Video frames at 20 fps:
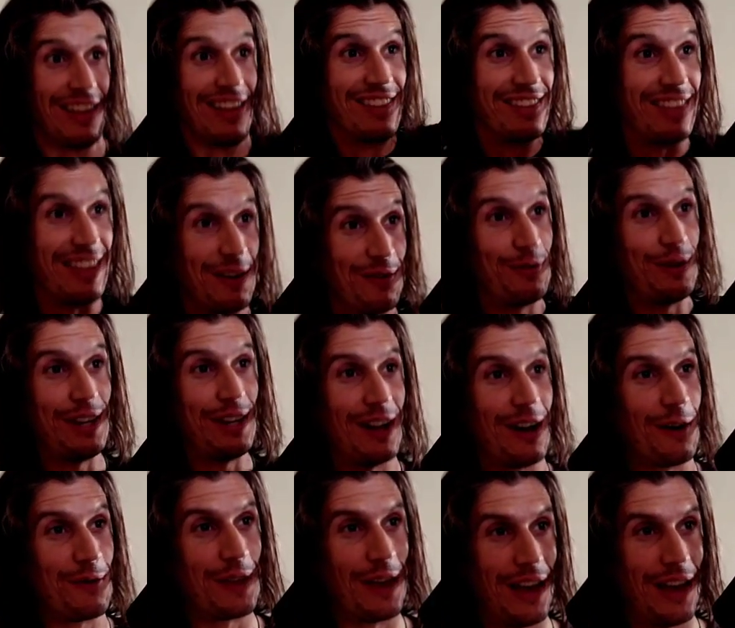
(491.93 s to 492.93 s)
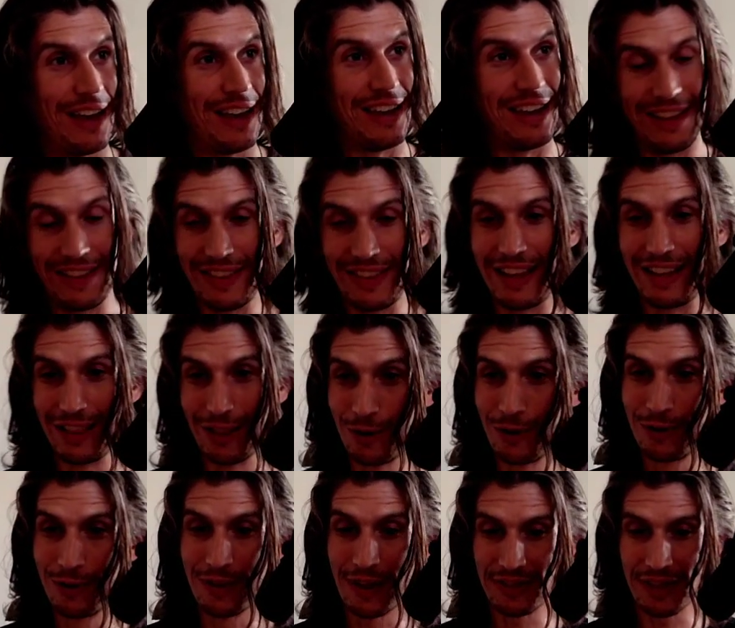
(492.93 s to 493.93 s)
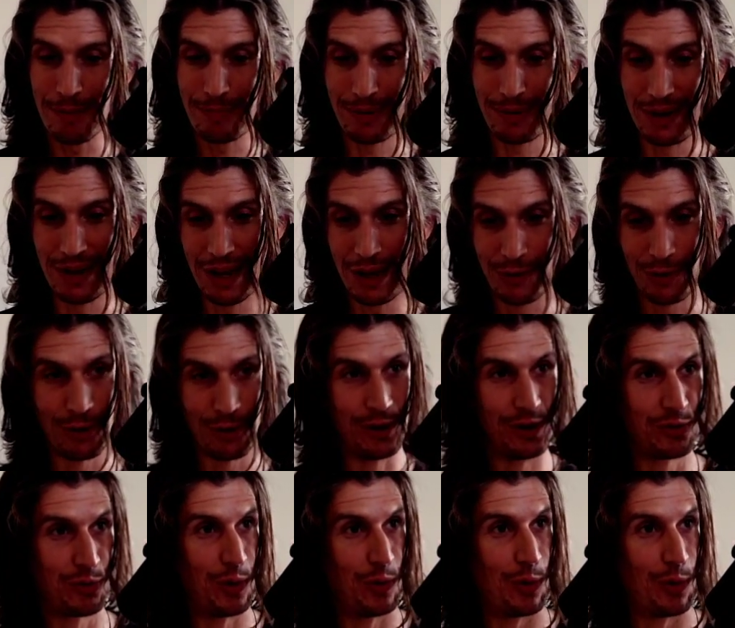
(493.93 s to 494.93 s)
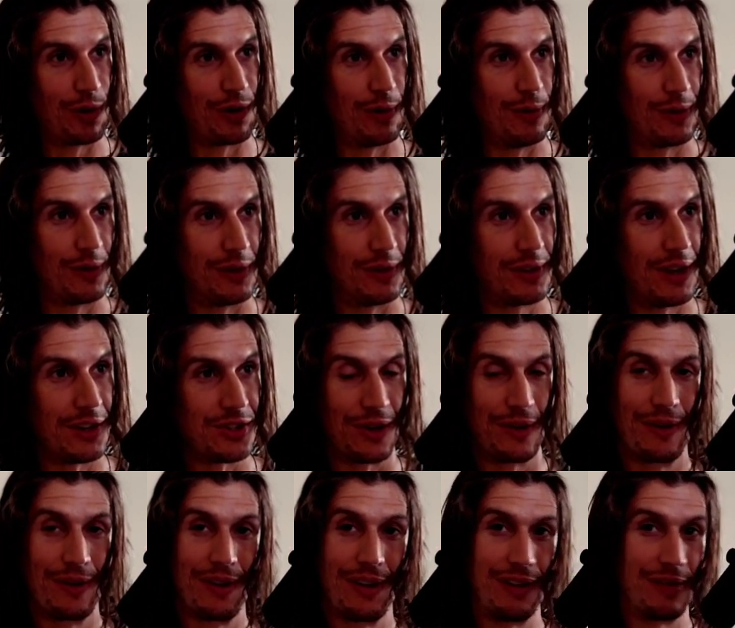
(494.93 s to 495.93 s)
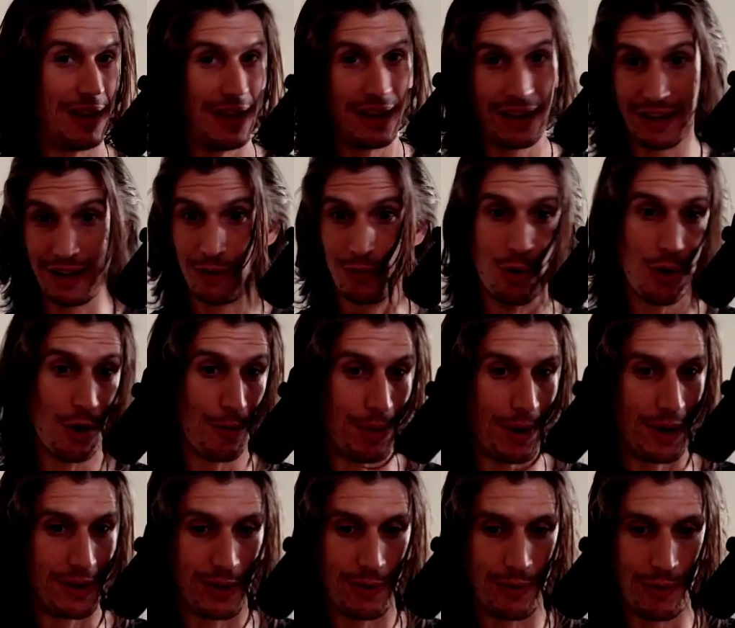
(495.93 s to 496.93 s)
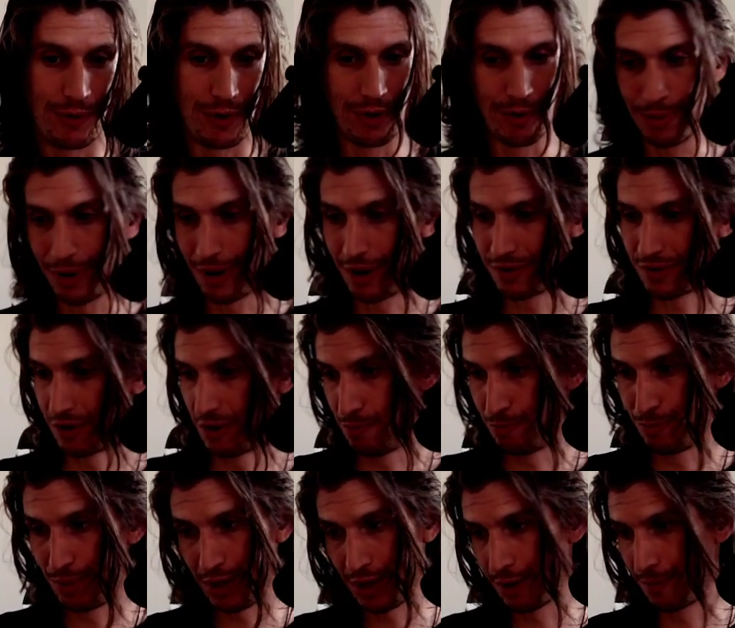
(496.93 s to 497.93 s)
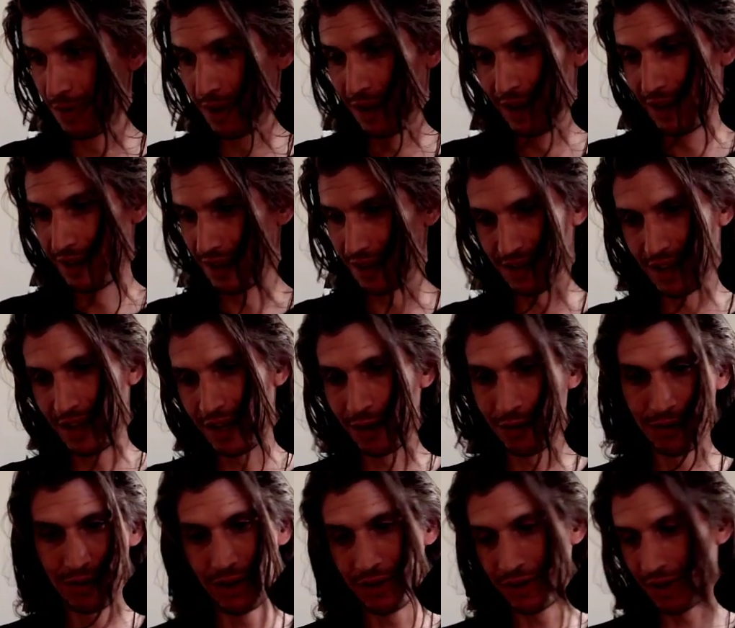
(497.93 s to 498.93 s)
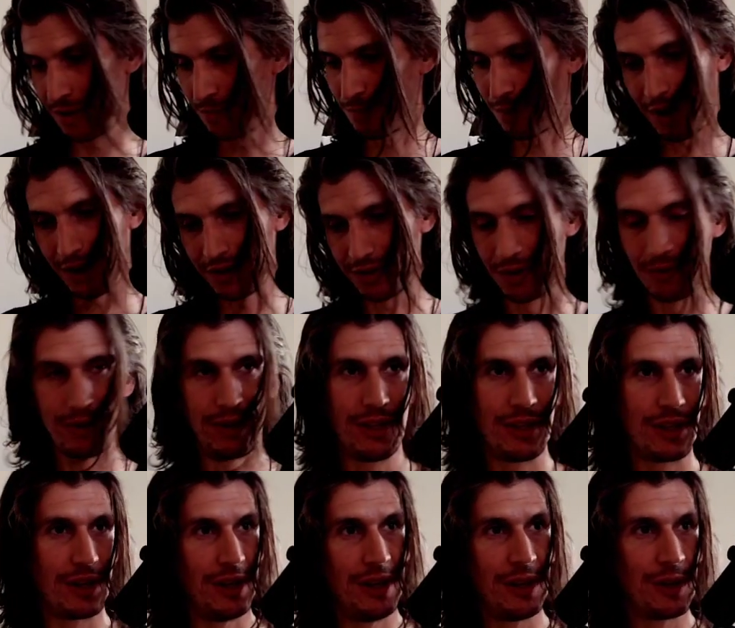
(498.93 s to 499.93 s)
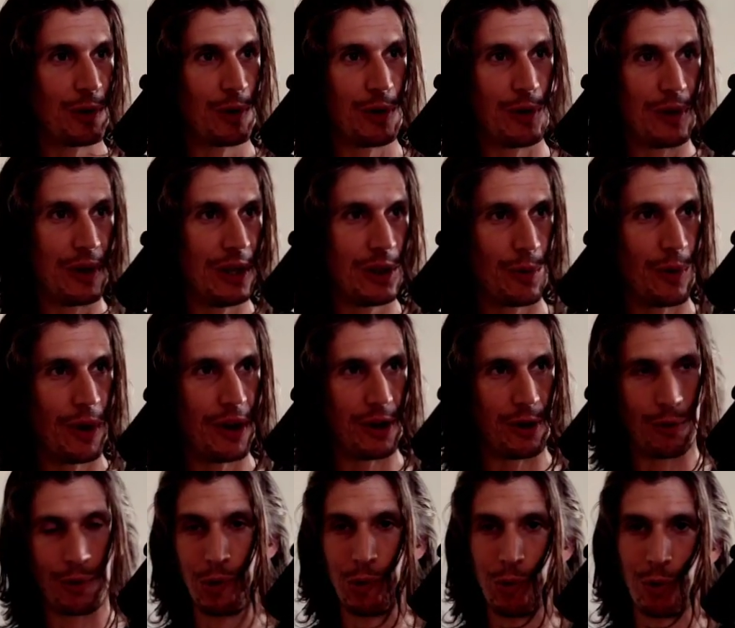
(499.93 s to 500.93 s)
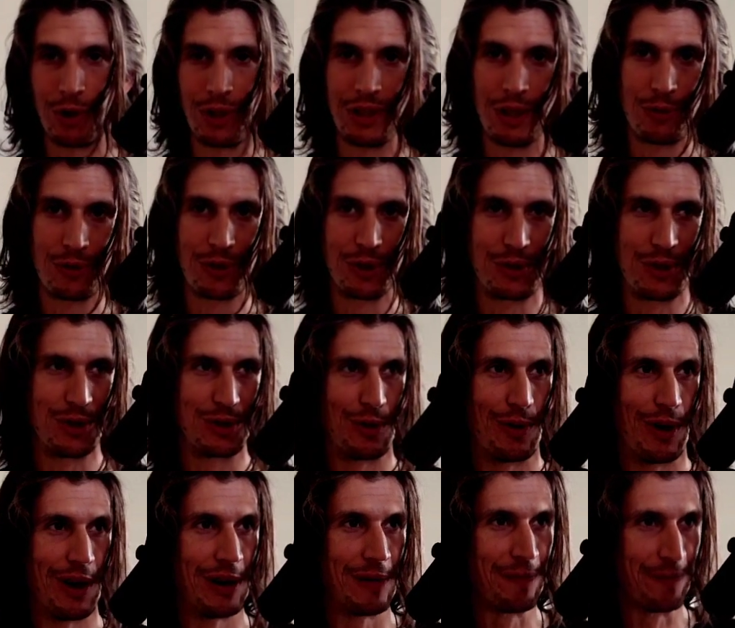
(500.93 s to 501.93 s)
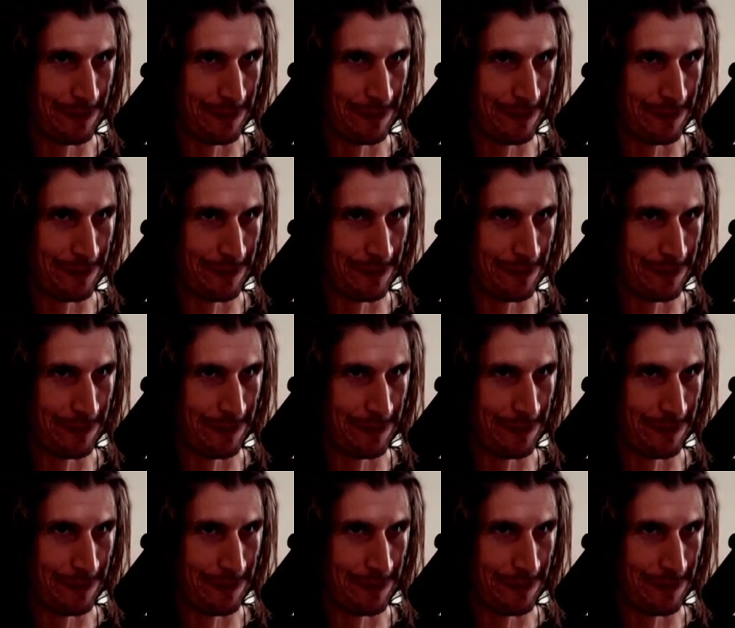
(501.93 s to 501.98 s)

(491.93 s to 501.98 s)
they feed off that and they learn that that behavior is rewarded with attention, negative or positive. If you give positive, you beat them, that's negative attention. Positive, either way, you're rewarding them with attention, right?